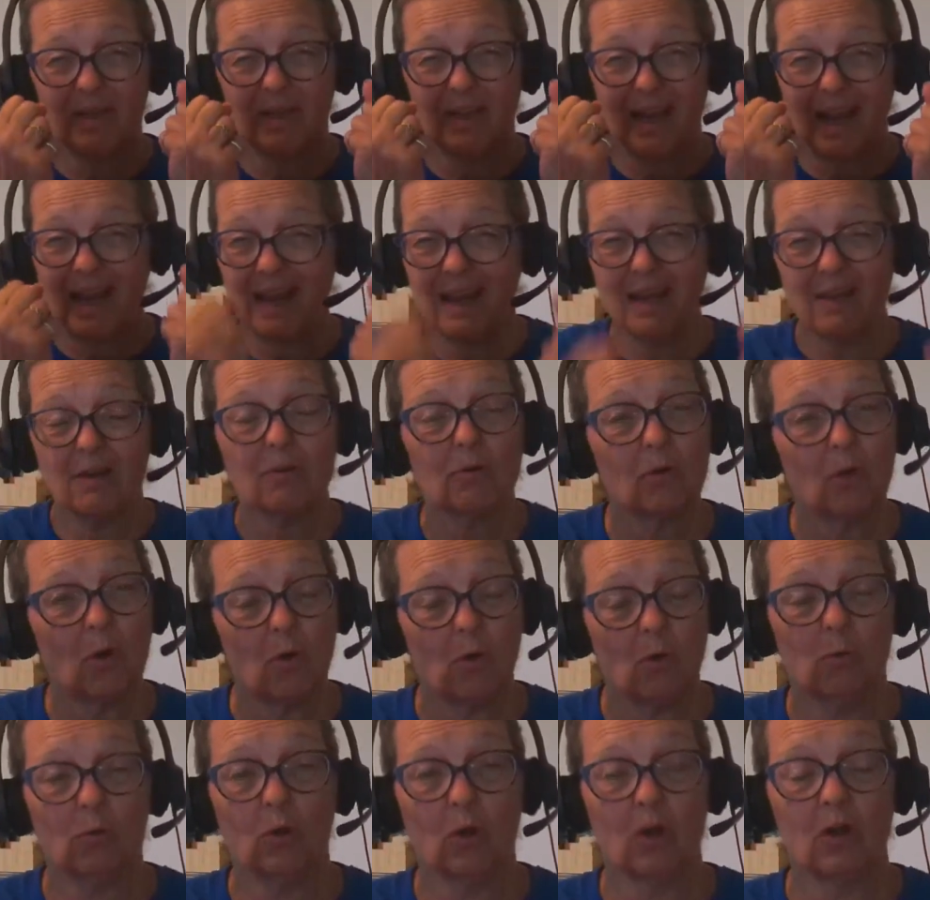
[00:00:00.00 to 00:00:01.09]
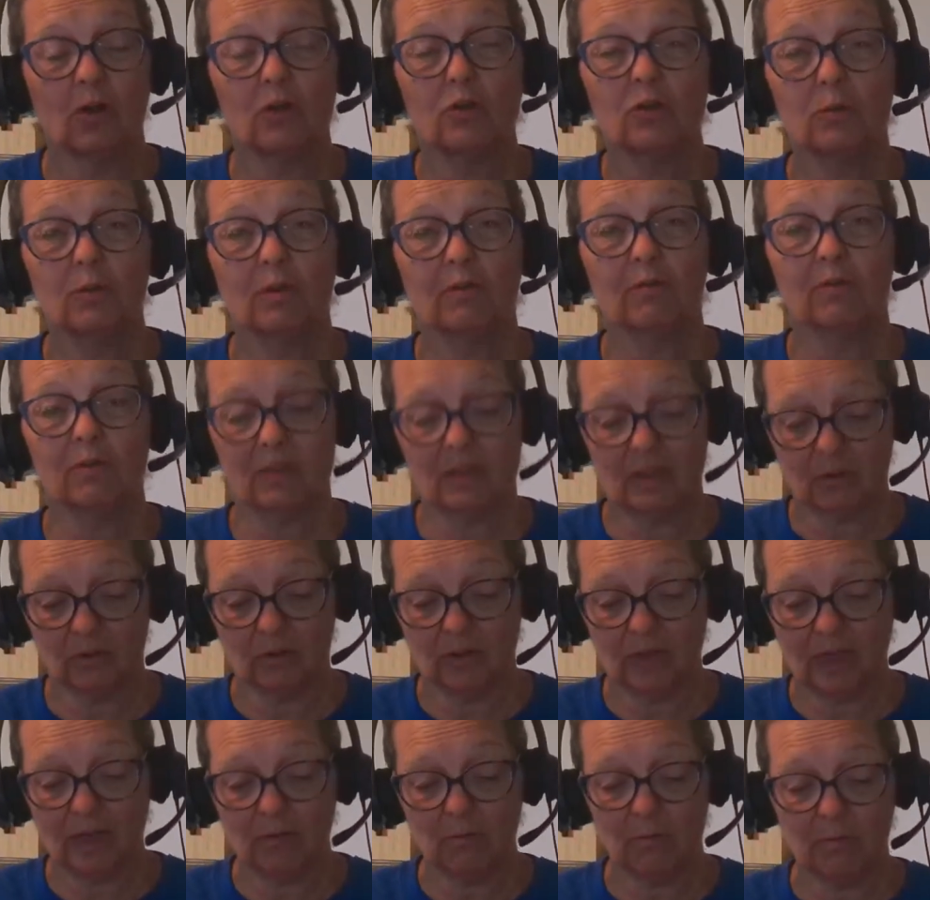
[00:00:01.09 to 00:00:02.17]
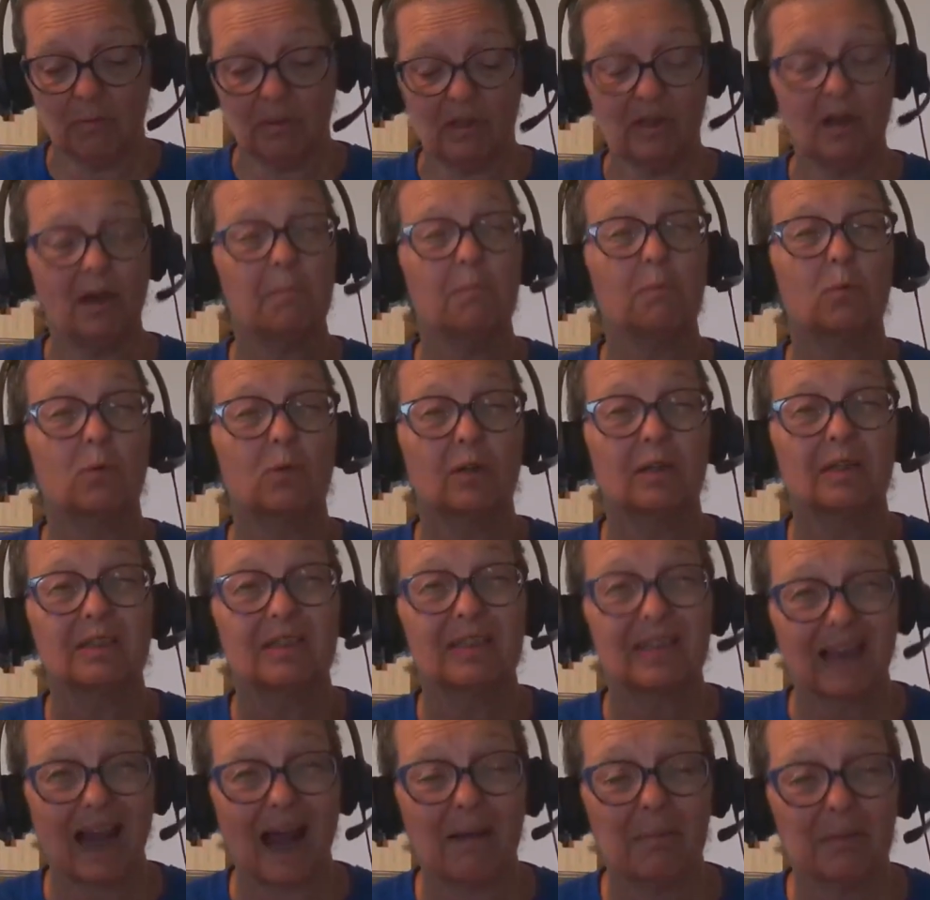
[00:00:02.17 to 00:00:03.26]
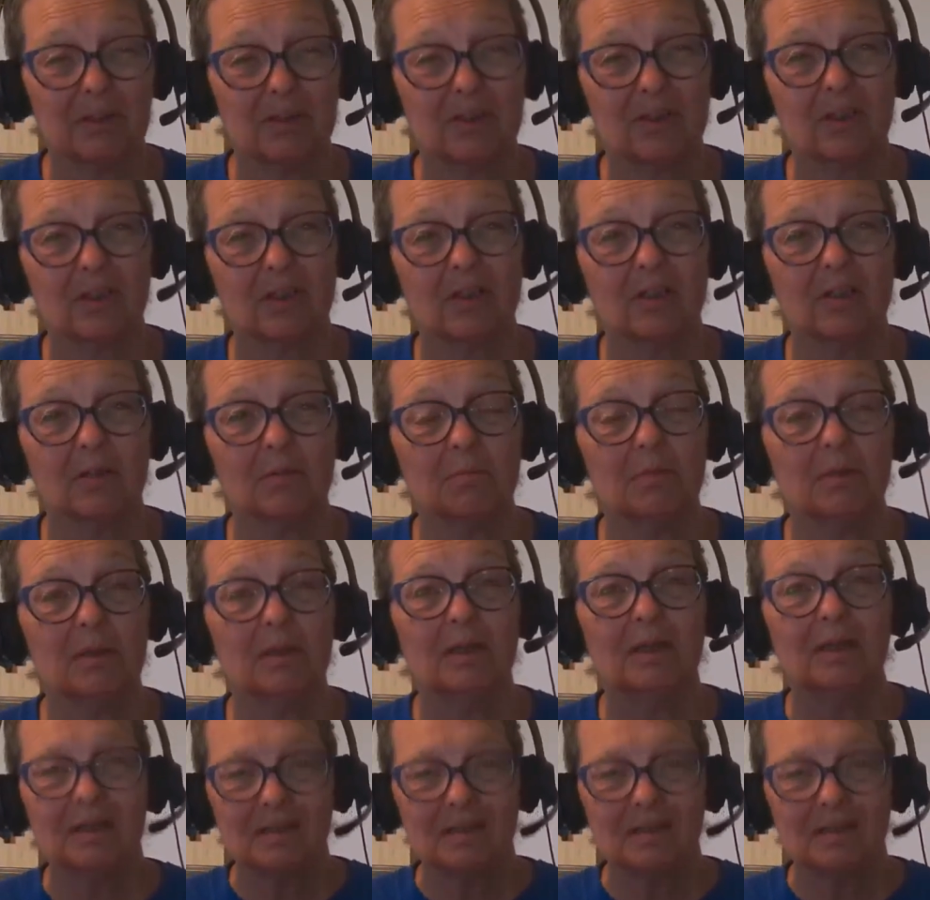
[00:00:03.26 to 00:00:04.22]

an anchor to hold on to every single day will become more established in him